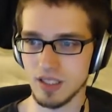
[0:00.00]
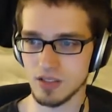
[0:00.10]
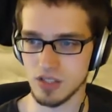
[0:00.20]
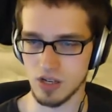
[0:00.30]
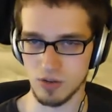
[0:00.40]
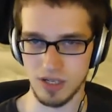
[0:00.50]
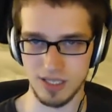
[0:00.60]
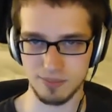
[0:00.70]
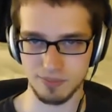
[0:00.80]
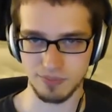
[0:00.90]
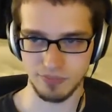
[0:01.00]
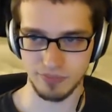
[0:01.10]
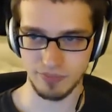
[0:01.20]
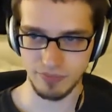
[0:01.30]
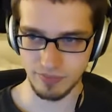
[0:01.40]
So I
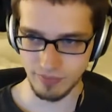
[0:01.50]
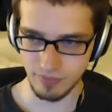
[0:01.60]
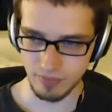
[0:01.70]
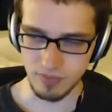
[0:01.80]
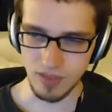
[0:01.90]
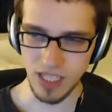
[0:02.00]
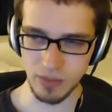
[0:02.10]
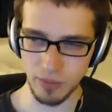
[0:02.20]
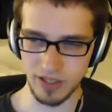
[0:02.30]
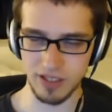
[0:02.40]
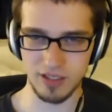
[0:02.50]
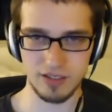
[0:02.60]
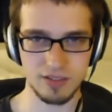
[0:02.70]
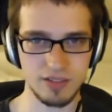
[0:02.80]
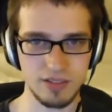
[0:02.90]
think we're going
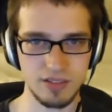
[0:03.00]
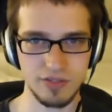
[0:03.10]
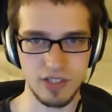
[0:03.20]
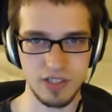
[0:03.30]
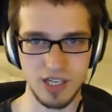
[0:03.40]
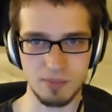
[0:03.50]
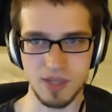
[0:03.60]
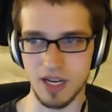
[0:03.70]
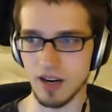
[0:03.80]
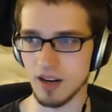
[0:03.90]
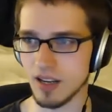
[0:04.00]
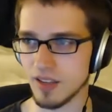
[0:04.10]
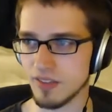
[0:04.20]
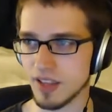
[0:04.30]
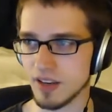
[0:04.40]
to finish it up there,
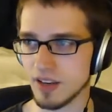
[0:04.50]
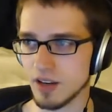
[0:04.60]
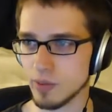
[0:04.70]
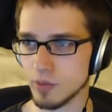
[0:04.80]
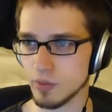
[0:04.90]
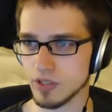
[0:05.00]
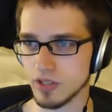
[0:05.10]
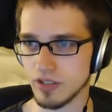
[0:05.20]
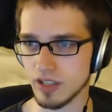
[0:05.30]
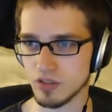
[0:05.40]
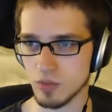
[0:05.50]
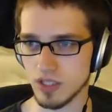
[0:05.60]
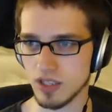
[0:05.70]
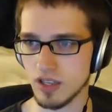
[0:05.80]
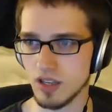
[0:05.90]
and then we will return next
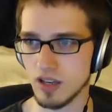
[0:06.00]
week,